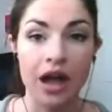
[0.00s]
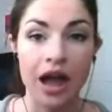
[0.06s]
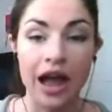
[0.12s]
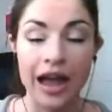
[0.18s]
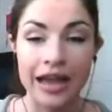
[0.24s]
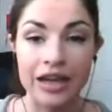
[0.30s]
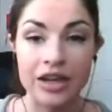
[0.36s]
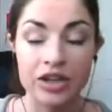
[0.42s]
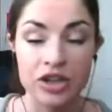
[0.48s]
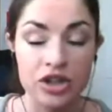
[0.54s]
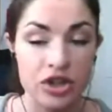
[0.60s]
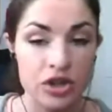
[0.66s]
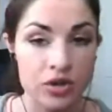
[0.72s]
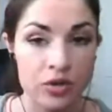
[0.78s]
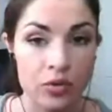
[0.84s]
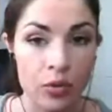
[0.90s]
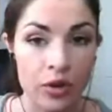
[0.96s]
I could
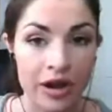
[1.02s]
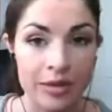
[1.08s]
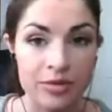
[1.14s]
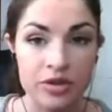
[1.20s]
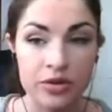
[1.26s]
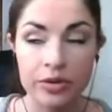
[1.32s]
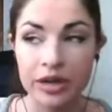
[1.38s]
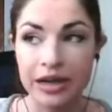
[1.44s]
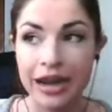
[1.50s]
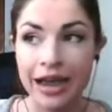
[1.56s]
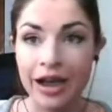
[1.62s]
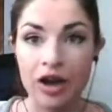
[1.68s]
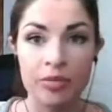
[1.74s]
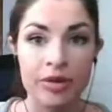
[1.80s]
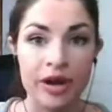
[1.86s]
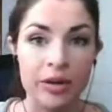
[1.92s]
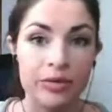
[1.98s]
do what I'm doing
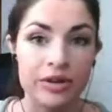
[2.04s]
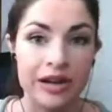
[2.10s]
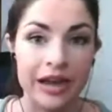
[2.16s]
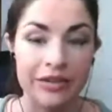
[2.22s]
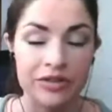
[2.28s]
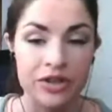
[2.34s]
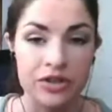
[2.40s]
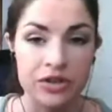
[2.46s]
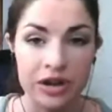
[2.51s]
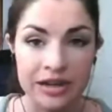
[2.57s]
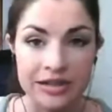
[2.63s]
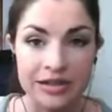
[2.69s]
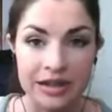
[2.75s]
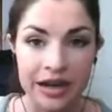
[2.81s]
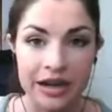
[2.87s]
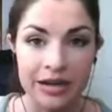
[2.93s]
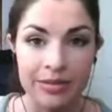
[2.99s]
now, but I wouldn't have to
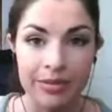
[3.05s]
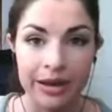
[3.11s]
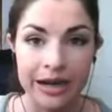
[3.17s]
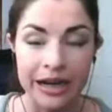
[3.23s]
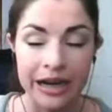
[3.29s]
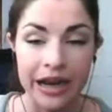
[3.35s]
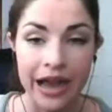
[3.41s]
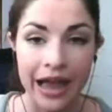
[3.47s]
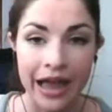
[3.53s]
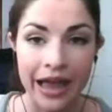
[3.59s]
trust anybody.